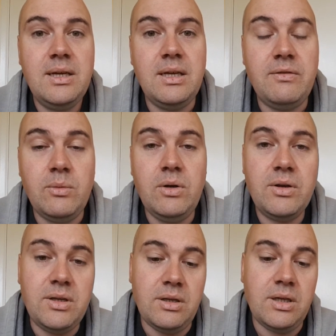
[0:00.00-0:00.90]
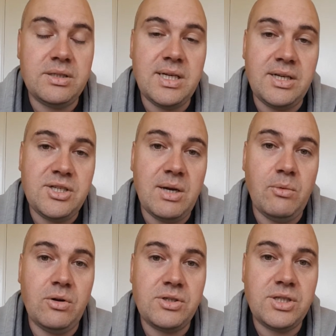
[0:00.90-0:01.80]
if you were looking at say a jet
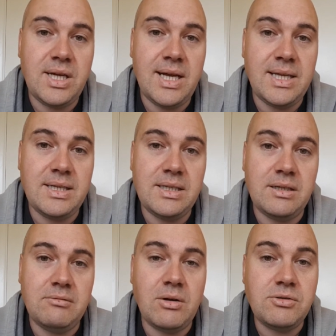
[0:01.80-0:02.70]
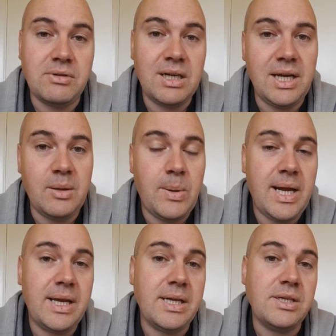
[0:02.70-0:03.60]
wash and a rotary cleaner
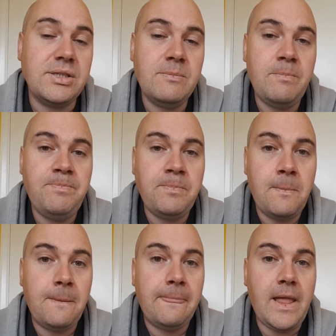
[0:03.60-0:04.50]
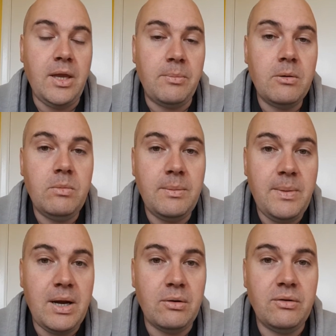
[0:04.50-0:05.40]
package, you're probably
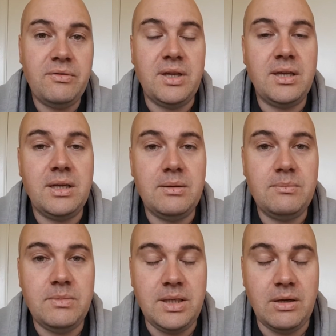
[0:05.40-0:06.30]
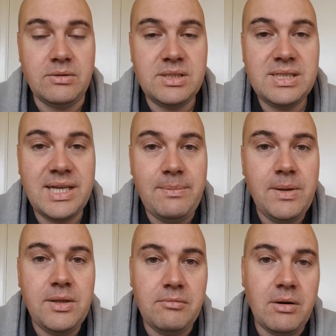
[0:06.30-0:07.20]
better off
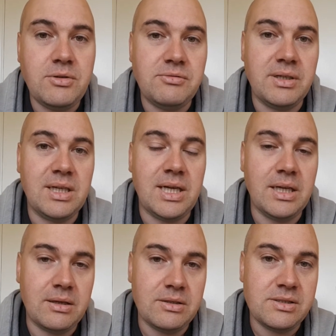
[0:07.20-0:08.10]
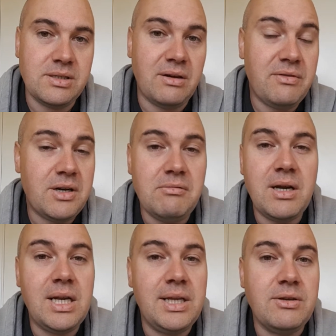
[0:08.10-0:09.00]
skipping the rotary cleaner, because I very
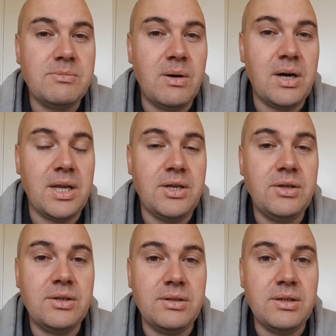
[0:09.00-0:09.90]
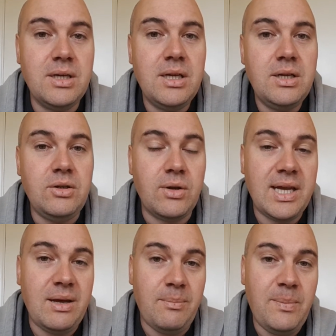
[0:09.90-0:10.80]
rarely use mine, and you'll
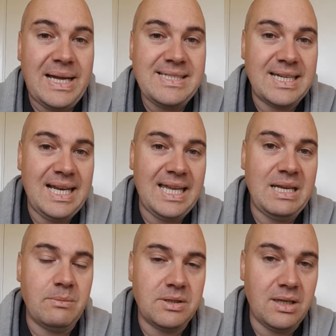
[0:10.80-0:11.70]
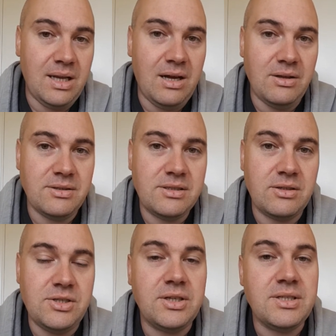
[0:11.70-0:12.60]
get a better clean with the lance
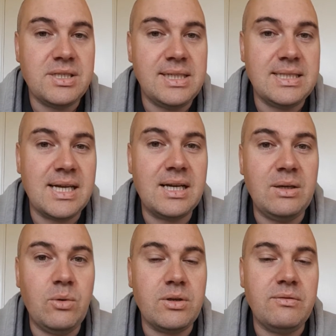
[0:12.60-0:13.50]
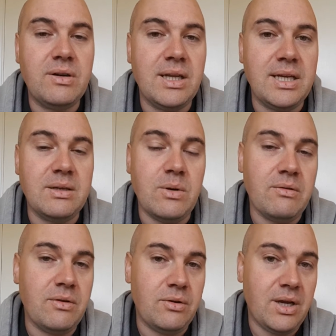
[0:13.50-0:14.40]
because you can see exactly what you've cleaned and whether
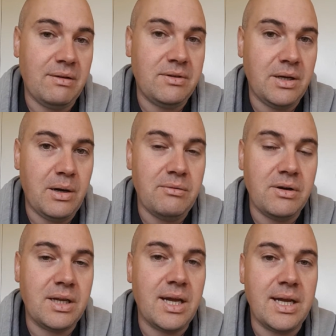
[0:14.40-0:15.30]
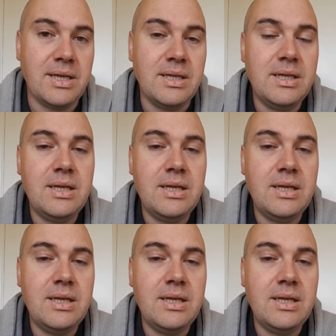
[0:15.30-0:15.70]
or not you have to go over it again.